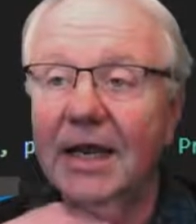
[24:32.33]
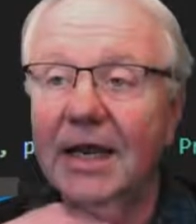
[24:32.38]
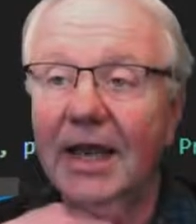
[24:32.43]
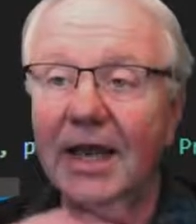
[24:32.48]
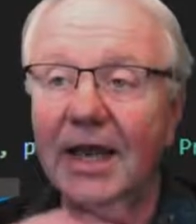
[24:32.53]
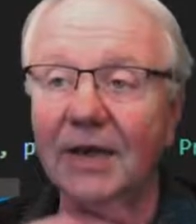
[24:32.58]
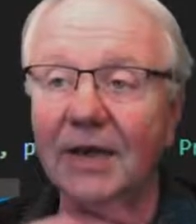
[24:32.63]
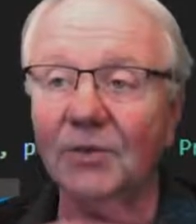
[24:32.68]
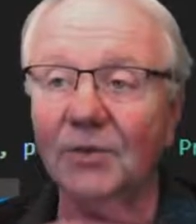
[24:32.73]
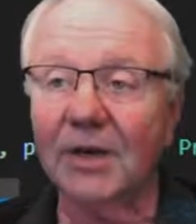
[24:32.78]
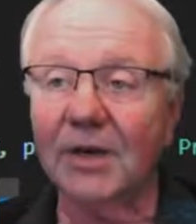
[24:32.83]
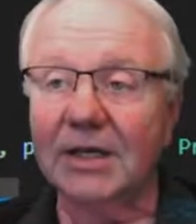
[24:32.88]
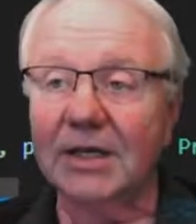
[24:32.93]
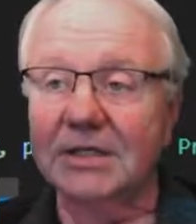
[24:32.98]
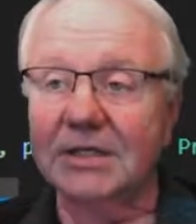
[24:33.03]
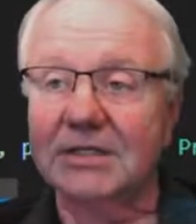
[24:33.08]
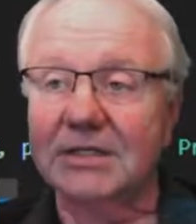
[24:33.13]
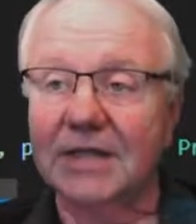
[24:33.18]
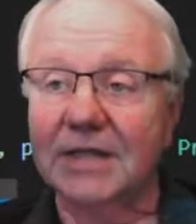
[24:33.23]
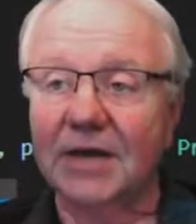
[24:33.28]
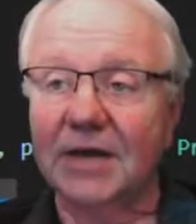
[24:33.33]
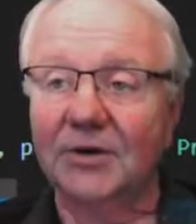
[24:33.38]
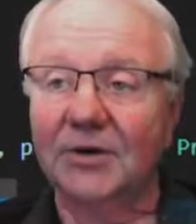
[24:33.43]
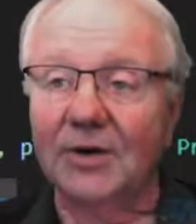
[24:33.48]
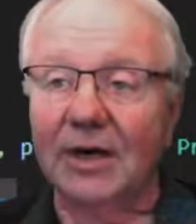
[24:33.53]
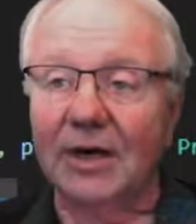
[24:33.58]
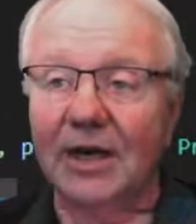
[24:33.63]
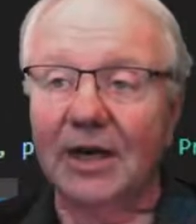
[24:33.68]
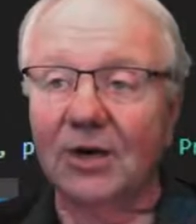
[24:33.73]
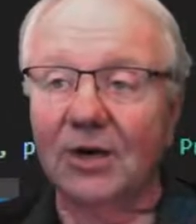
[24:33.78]
and what a setter
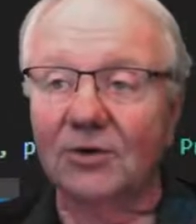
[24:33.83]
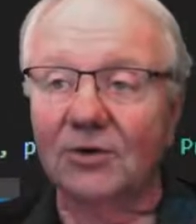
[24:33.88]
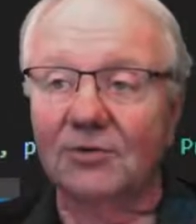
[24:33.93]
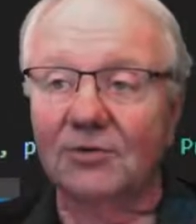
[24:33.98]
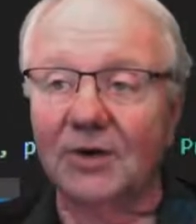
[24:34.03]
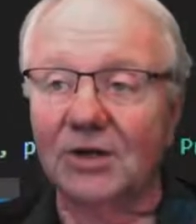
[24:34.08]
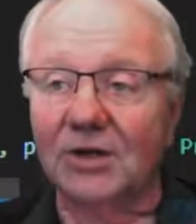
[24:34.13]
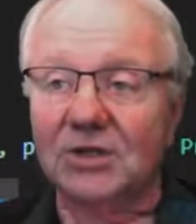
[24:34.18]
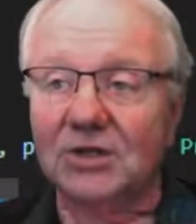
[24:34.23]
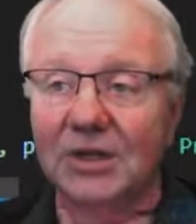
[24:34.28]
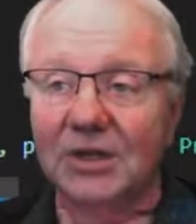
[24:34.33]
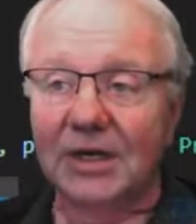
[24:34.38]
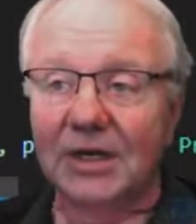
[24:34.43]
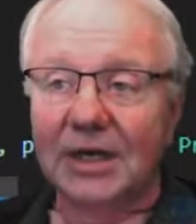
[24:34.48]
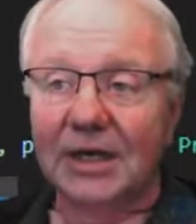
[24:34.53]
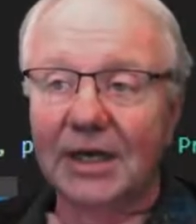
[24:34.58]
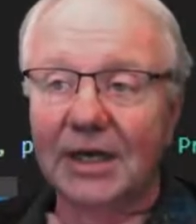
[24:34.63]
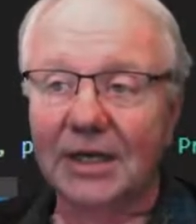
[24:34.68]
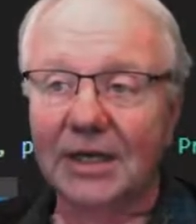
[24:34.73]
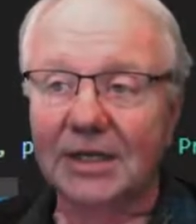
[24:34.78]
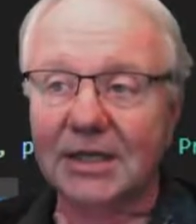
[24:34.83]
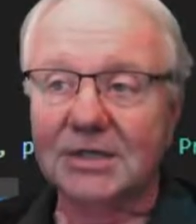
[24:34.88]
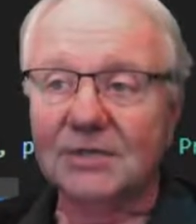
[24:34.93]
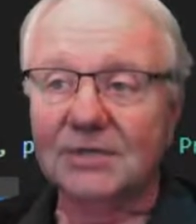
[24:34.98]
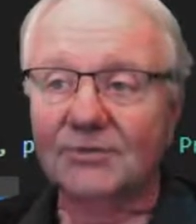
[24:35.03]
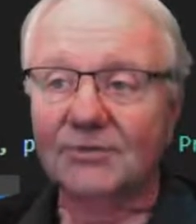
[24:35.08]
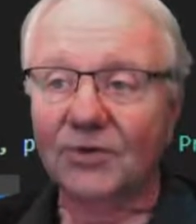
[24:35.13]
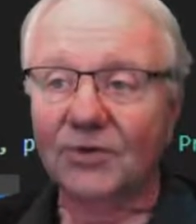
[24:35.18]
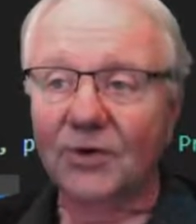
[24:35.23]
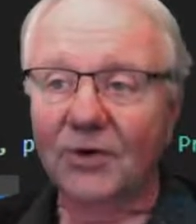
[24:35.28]
and getter function is
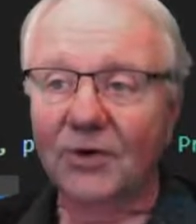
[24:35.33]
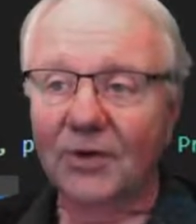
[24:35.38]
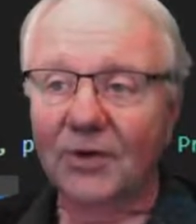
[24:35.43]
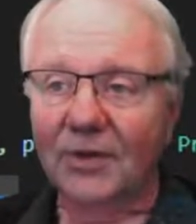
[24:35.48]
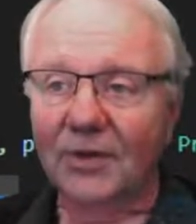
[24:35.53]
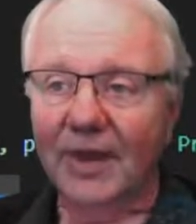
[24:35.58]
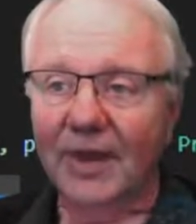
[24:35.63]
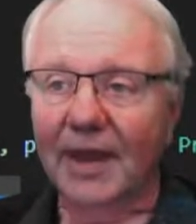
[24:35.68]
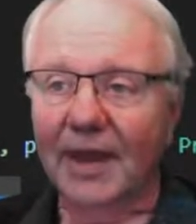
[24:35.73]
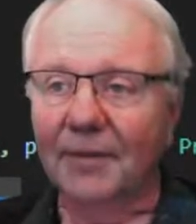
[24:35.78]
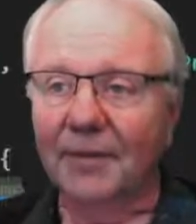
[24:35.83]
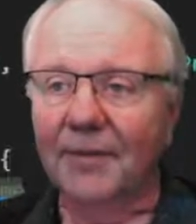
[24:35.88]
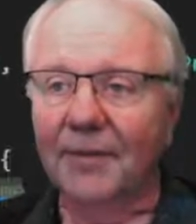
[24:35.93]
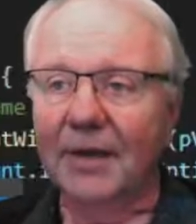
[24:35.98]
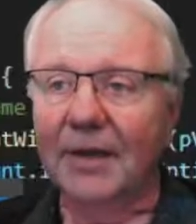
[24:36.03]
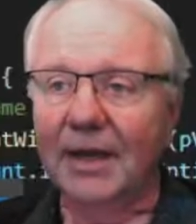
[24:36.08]
for them.